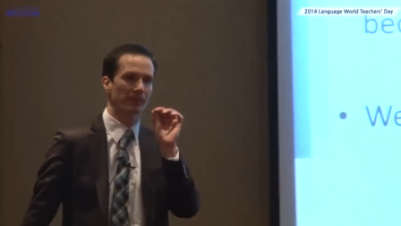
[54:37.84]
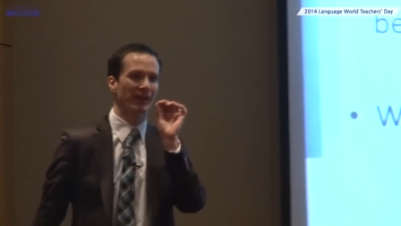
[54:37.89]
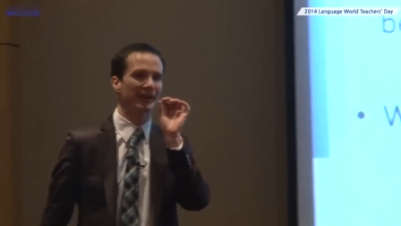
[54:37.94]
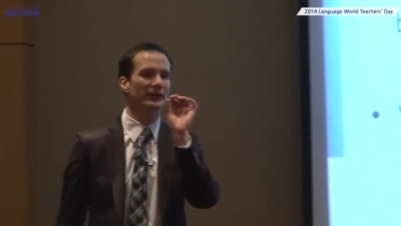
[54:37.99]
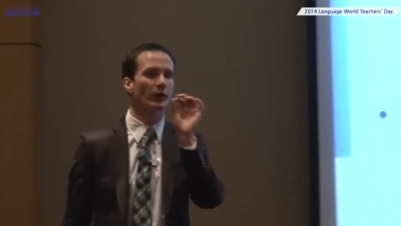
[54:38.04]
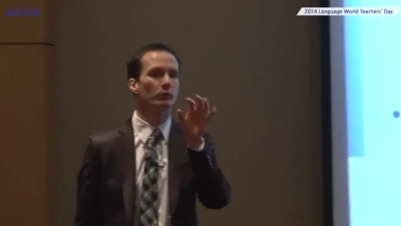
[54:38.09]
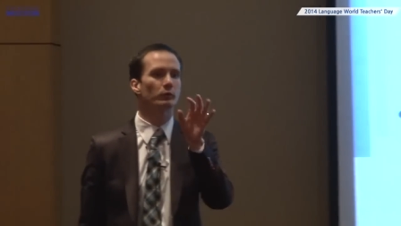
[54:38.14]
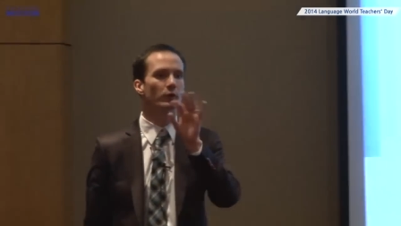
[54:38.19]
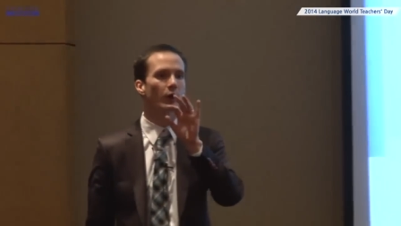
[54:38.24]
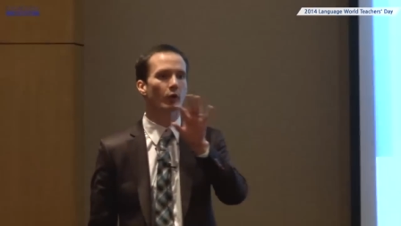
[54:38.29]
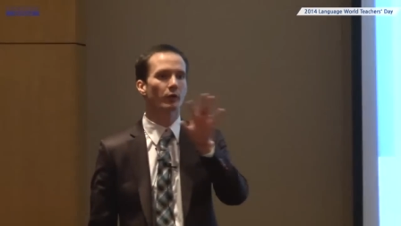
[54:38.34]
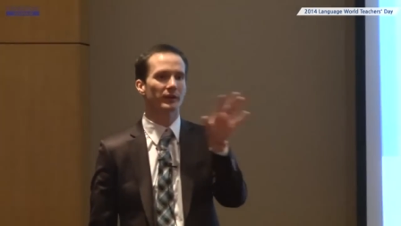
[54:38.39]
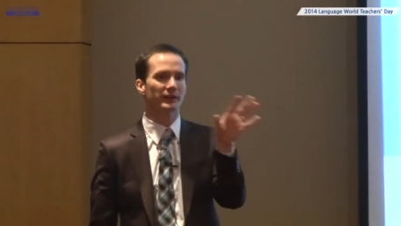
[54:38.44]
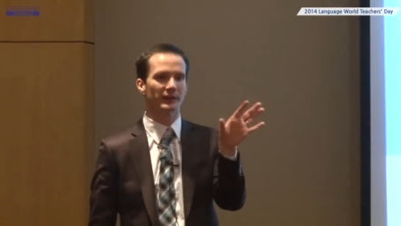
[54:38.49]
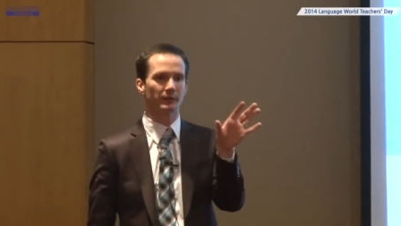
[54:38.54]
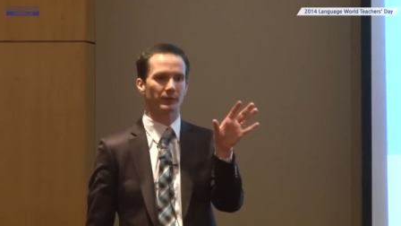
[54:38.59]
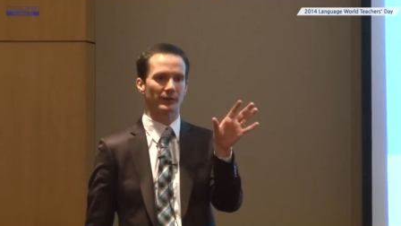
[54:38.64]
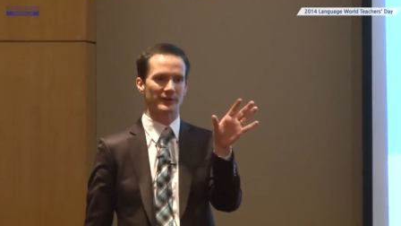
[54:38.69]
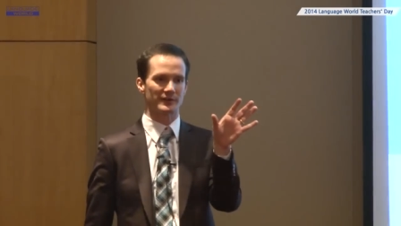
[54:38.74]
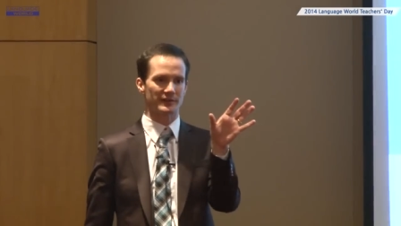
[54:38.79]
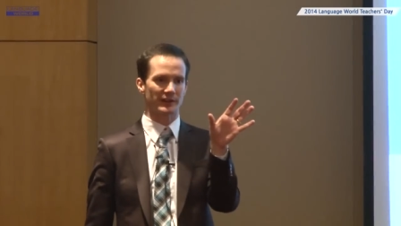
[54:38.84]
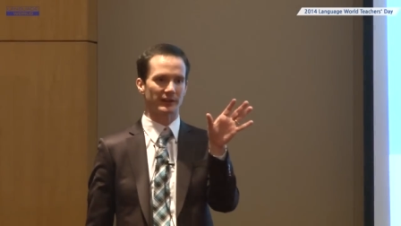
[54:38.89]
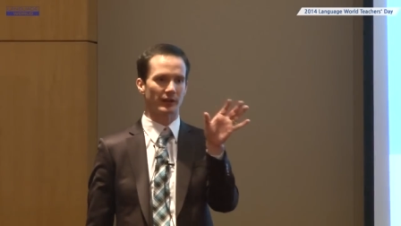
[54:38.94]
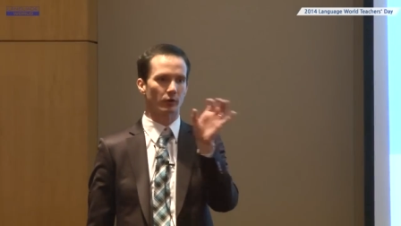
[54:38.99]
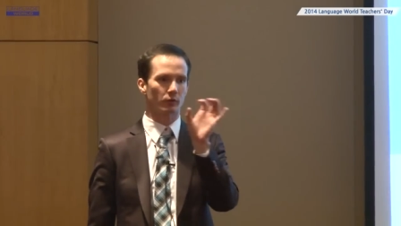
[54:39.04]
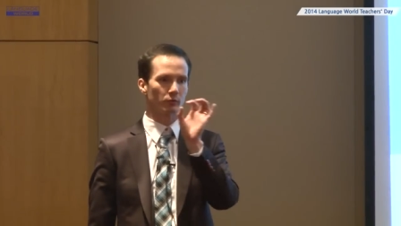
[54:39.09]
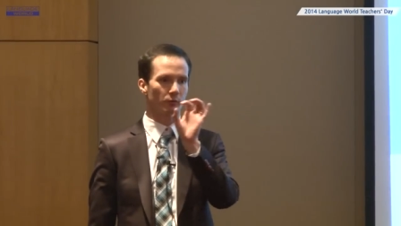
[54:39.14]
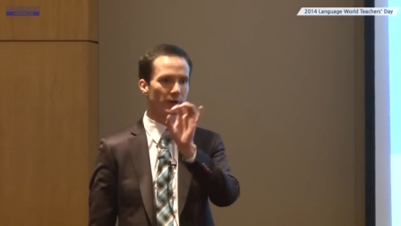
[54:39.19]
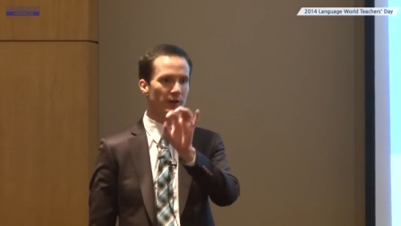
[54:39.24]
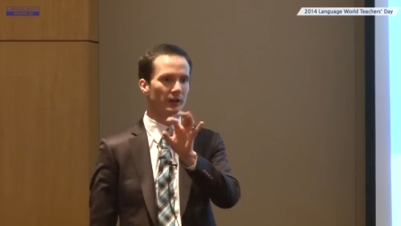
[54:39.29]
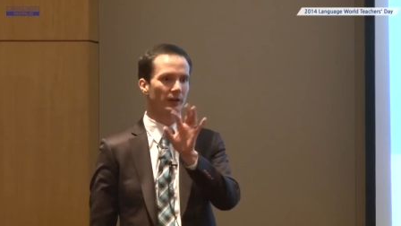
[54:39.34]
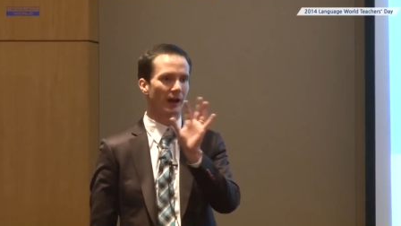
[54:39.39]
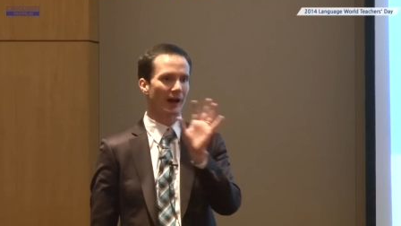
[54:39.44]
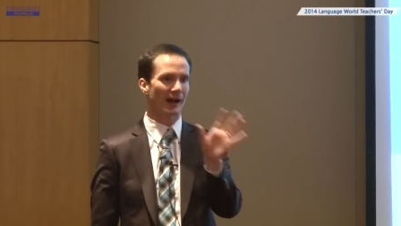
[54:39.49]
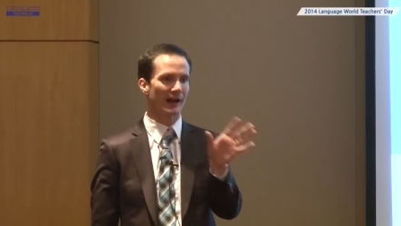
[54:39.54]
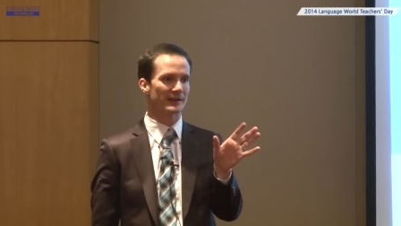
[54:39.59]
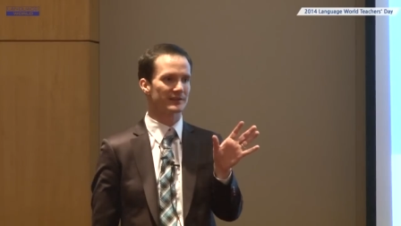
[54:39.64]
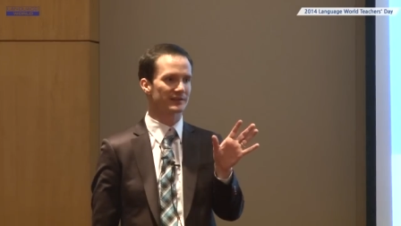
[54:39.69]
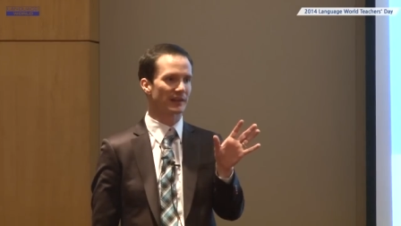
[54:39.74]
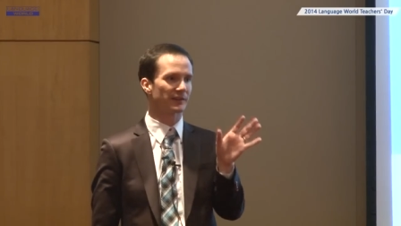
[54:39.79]
they don't know the difference. They don't
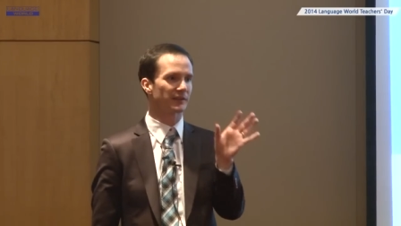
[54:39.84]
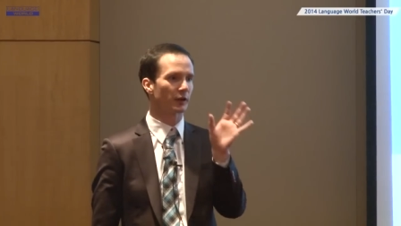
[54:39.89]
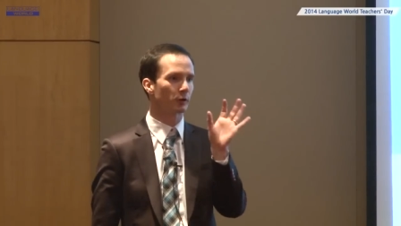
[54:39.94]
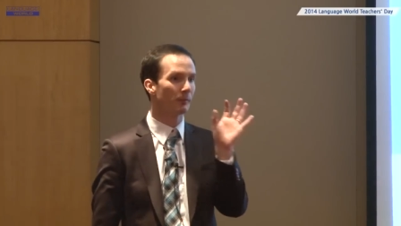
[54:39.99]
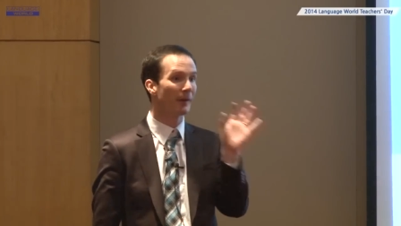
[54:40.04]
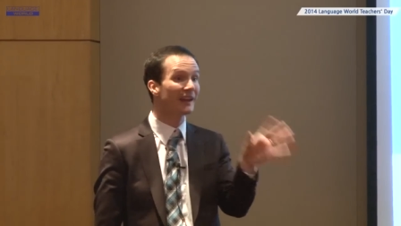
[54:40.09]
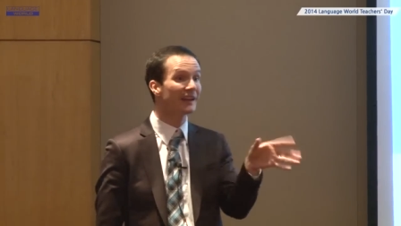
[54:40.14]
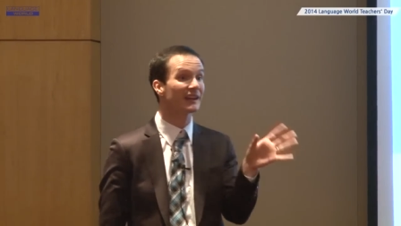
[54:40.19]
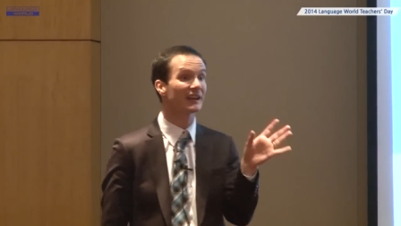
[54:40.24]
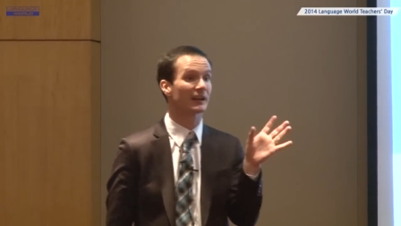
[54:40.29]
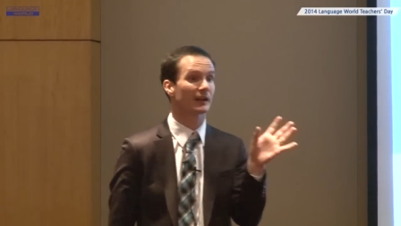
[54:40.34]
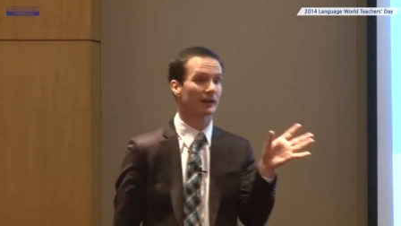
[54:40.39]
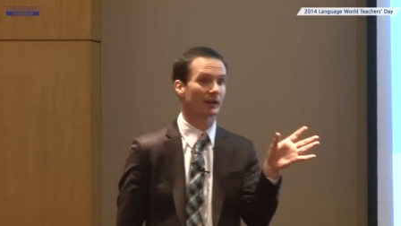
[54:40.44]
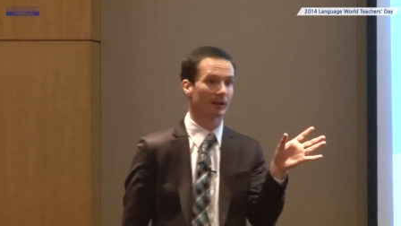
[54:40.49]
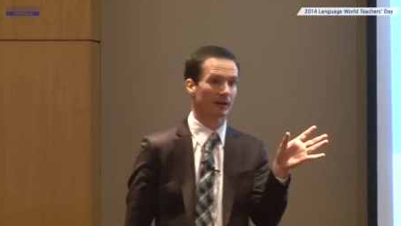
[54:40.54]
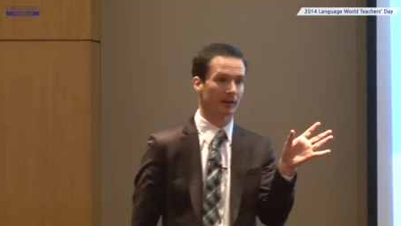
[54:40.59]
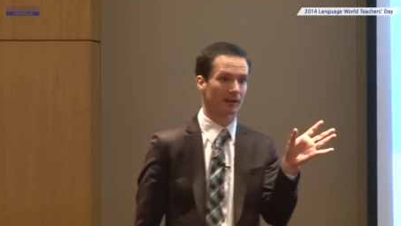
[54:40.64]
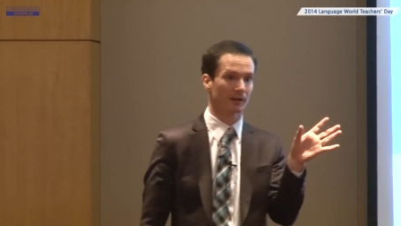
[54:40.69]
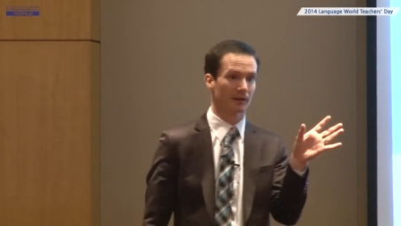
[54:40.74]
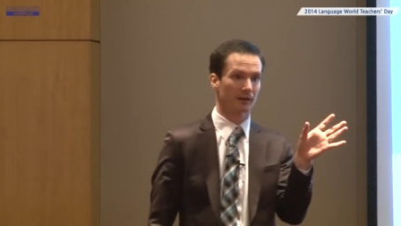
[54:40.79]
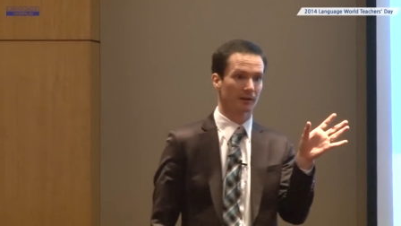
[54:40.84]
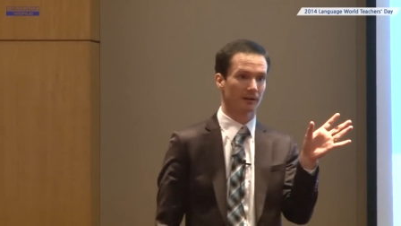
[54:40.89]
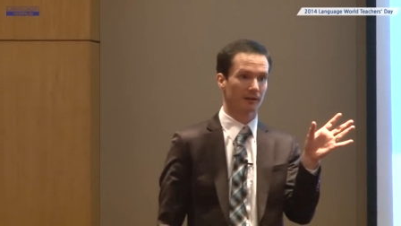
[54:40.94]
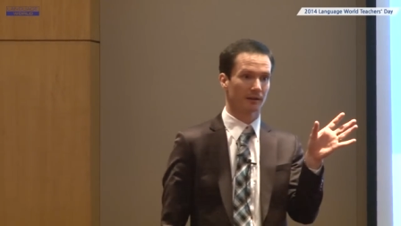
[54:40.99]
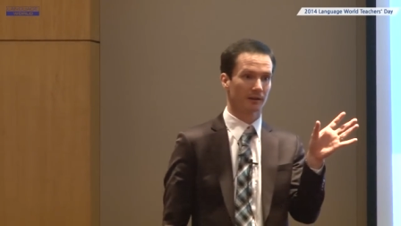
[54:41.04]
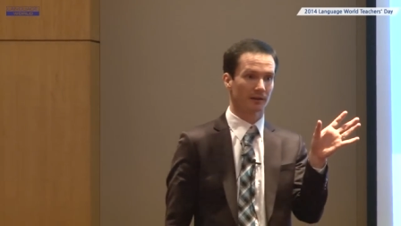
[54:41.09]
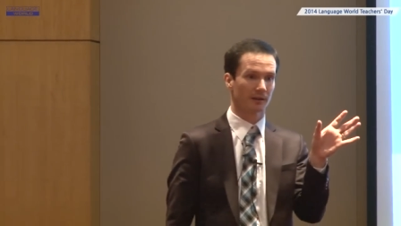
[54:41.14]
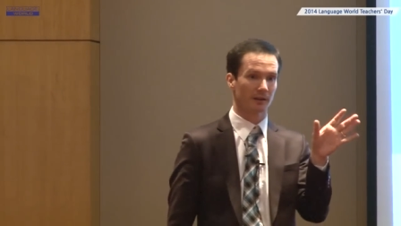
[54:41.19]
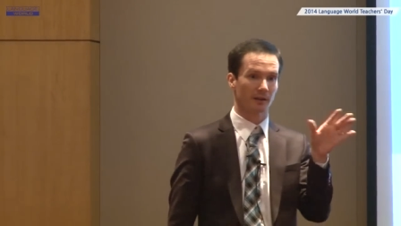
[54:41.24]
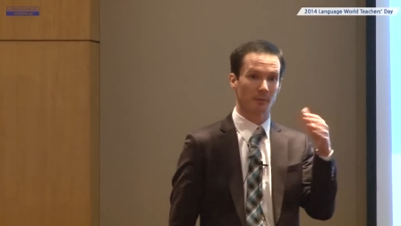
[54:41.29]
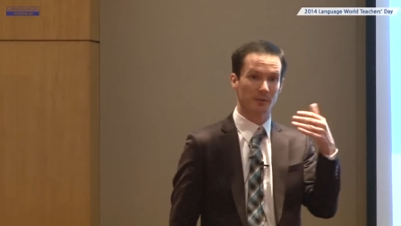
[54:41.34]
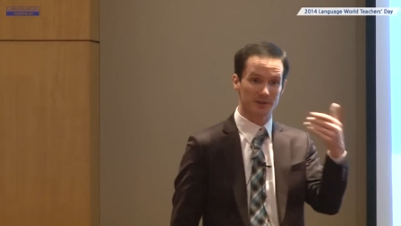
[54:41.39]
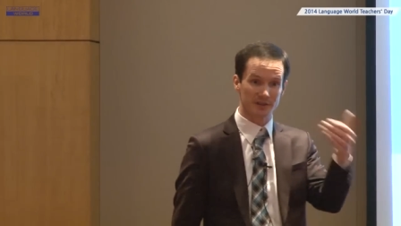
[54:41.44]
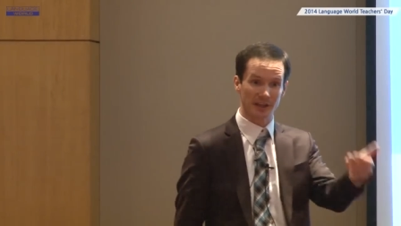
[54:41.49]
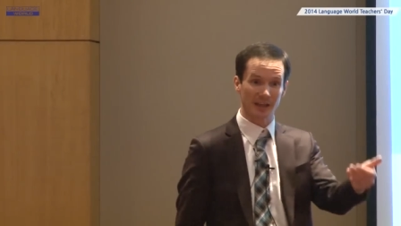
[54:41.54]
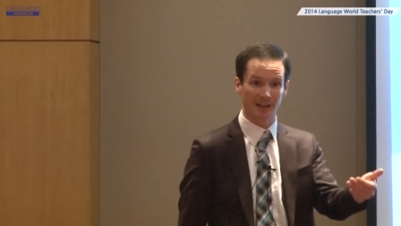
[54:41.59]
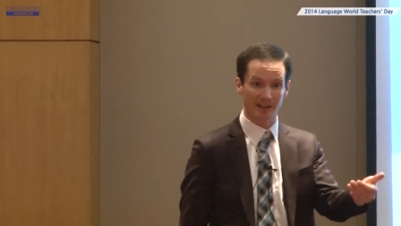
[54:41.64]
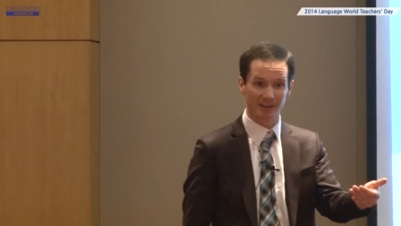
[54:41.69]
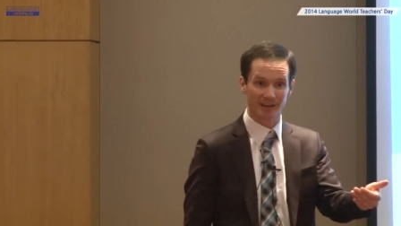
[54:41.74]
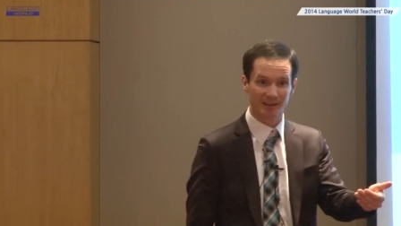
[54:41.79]
realize that they're making the
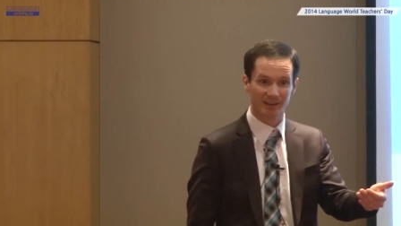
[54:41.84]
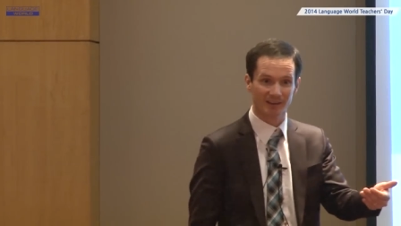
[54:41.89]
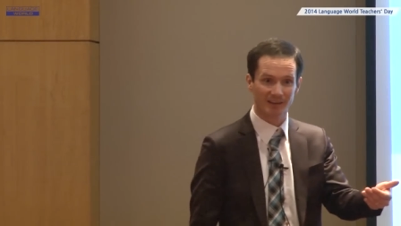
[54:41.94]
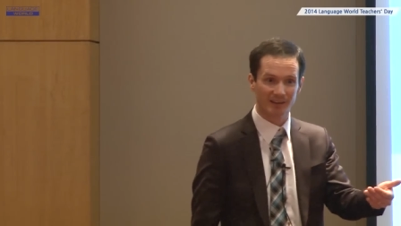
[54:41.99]
mistake.